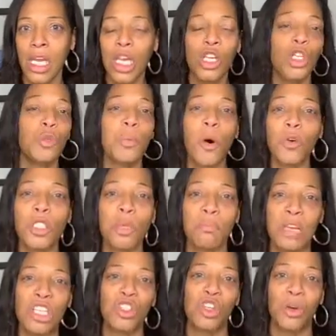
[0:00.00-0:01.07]
You're supposed to
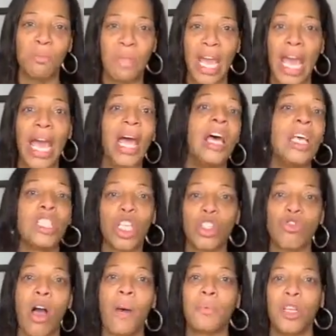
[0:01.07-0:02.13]
meet your man to
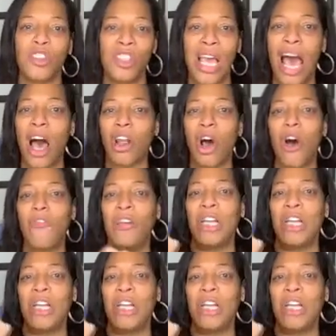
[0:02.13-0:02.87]
drop the child off,